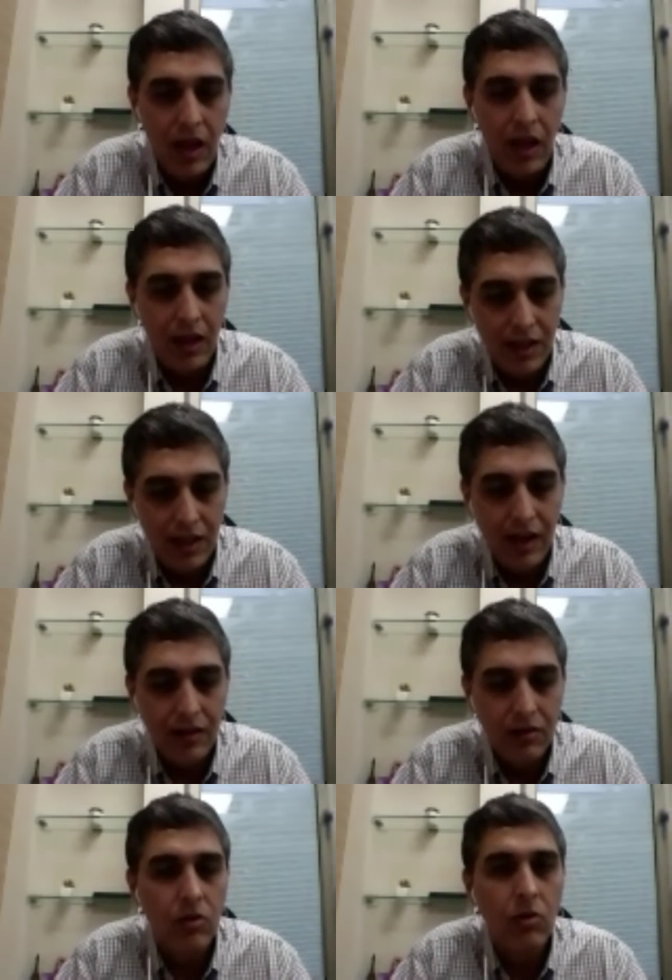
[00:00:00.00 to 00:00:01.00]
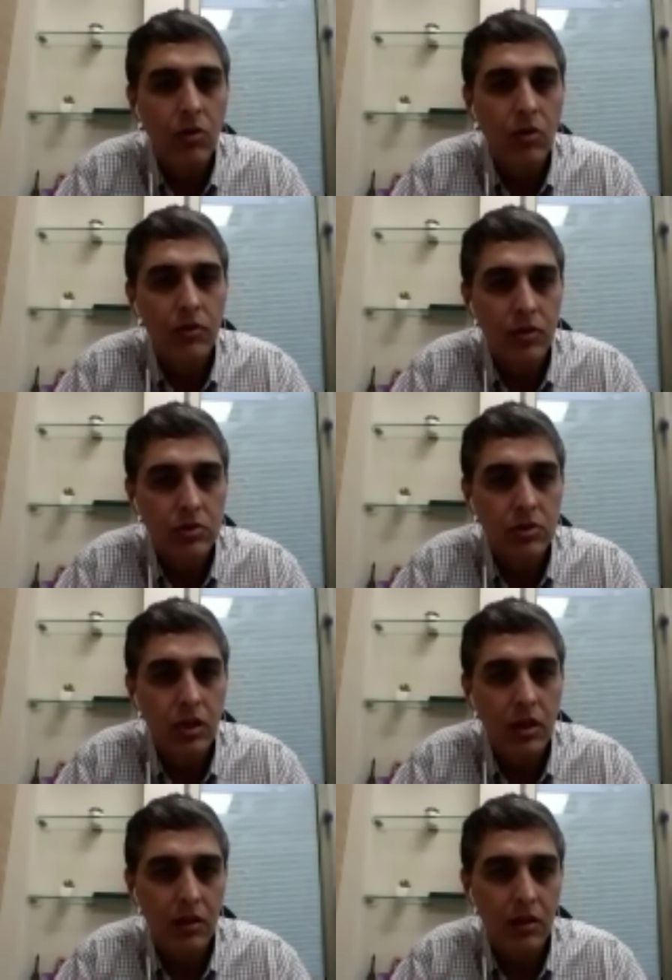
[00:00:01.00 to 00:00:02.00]
In that, the role of
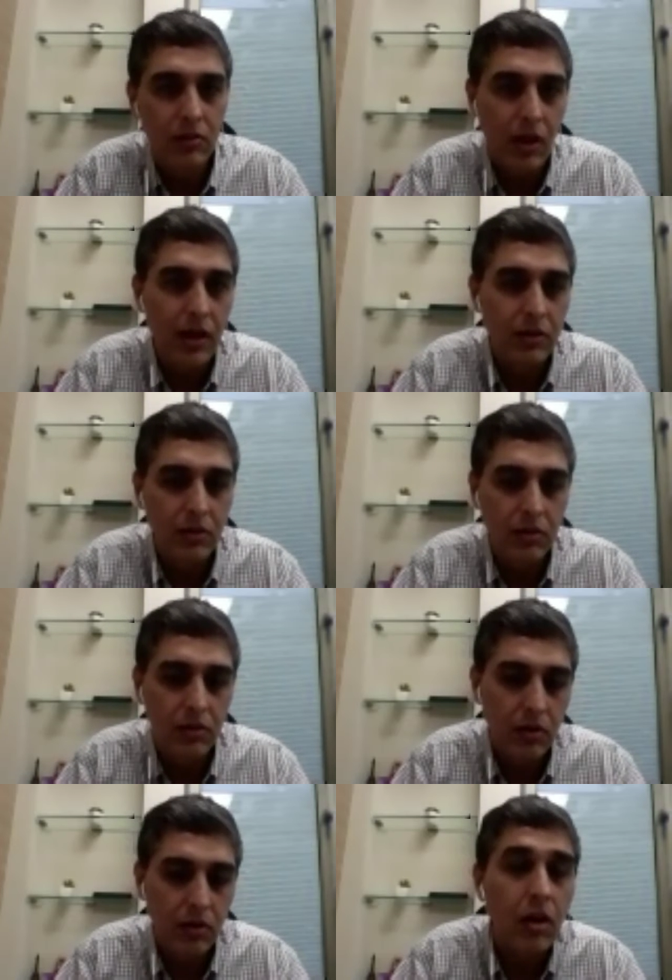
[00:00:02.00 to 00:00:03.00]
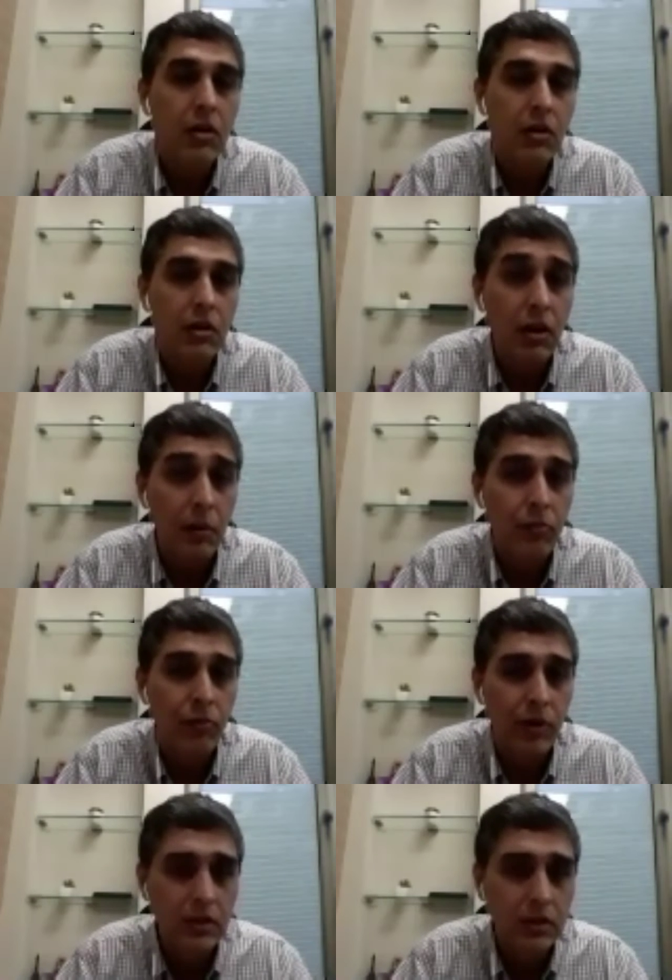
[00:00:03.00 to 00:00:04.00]
surgery is either
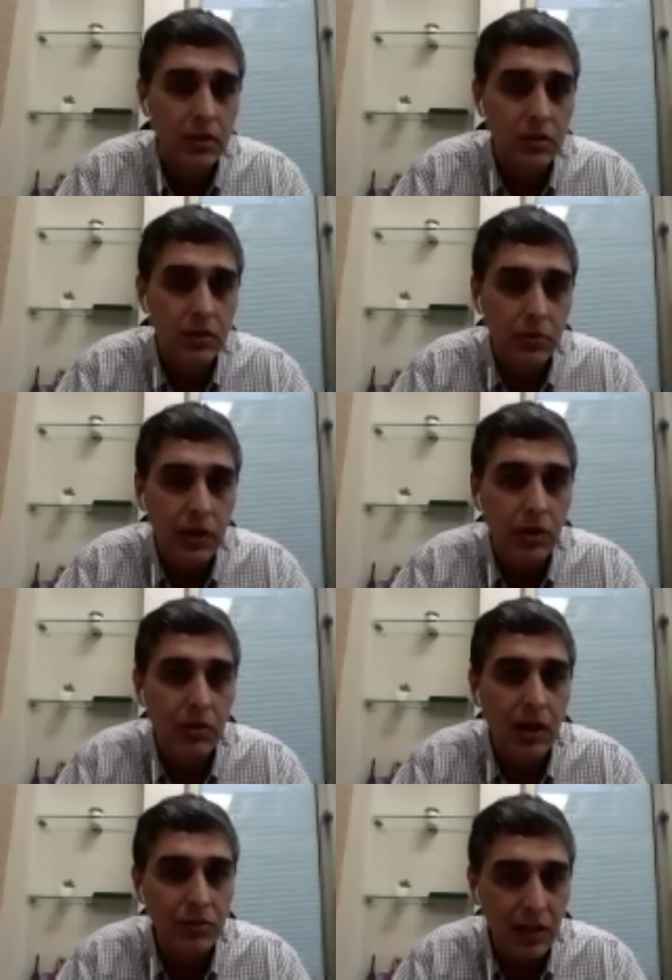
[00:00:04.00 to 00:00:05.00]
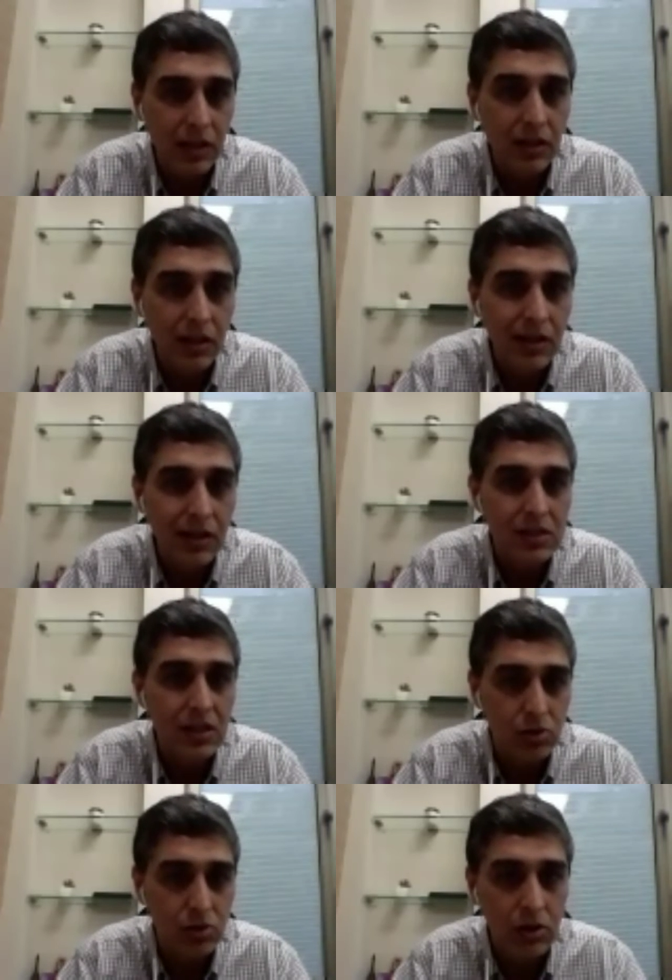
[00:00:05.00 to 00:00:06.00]
upfront when you have a very early
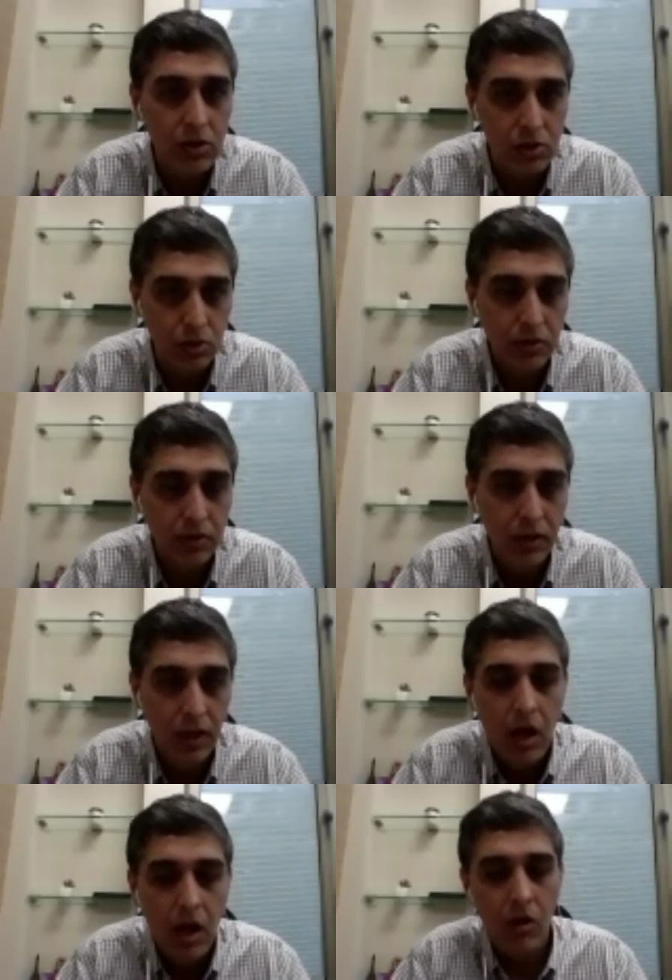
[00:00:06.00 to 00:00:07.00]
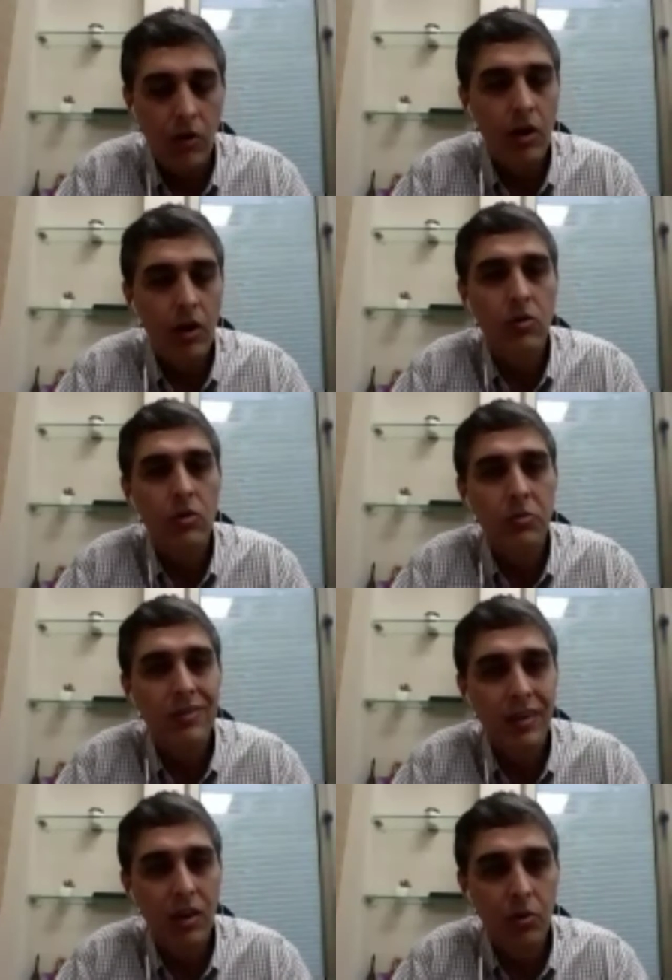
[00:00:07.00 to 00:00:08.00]
stage solid tumor, or it could be
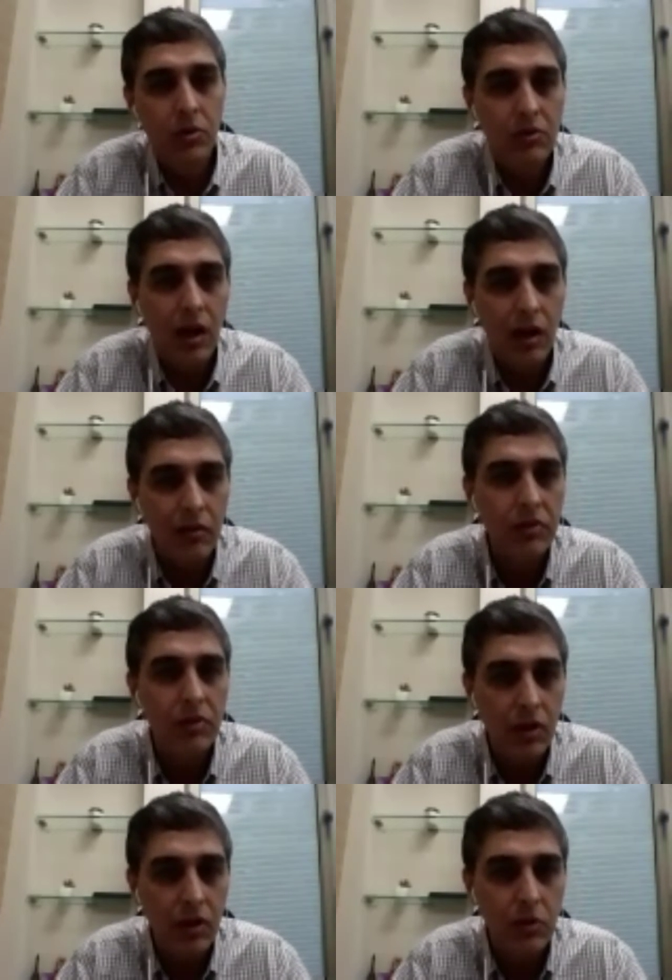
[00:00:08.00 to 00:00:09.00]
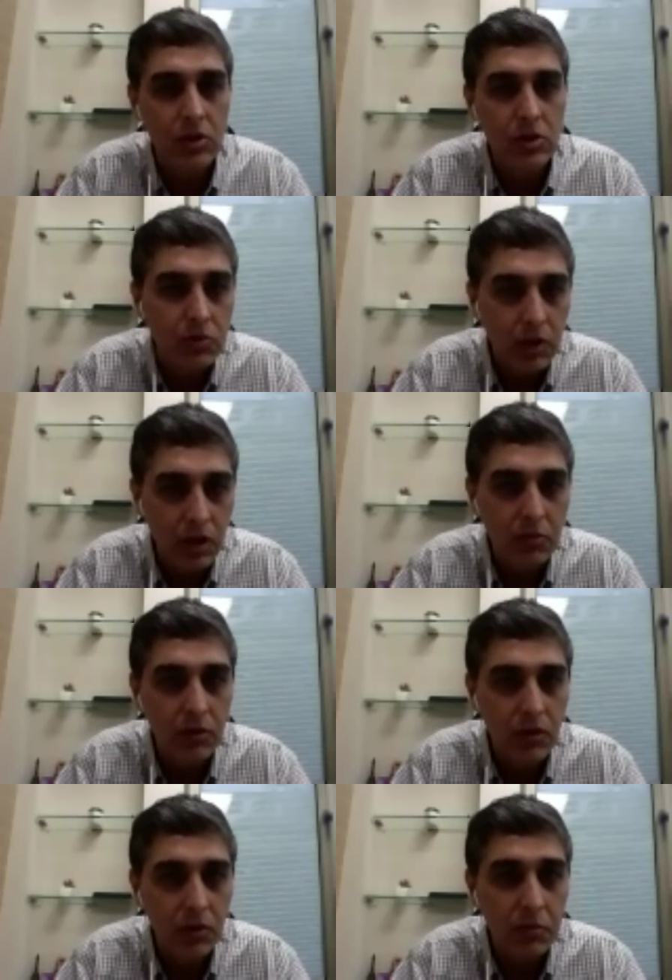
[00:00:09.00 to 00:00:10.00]
sequenced after neoadjuvant
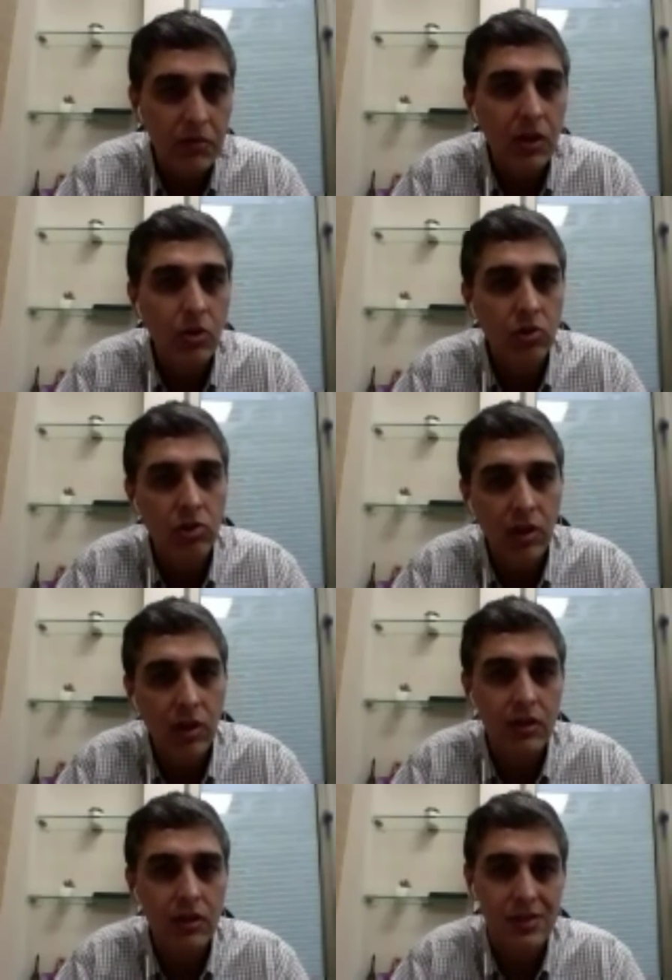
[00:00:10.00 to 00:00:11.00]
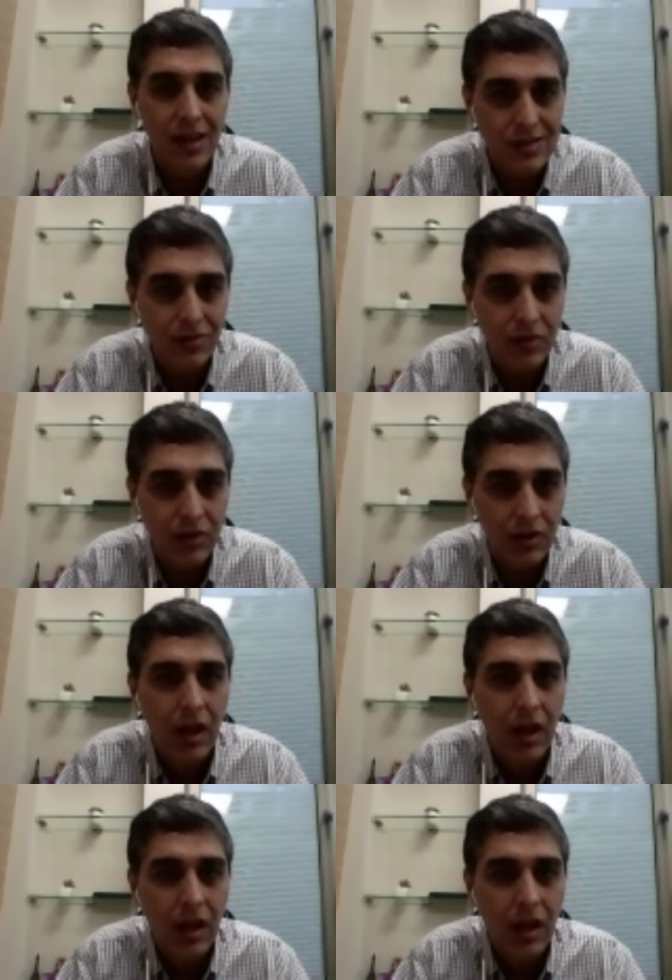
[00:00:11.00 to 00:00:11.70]
chemotherapy, where you shrink the size of the